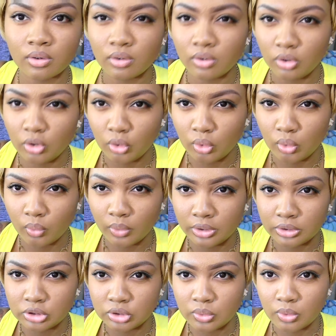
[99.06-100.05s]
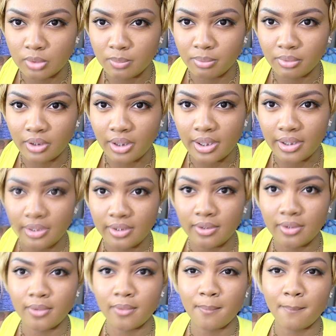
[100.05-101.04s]
you're going to apply
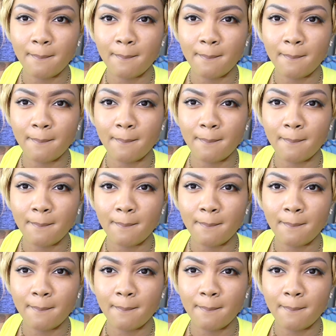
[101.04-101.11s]
it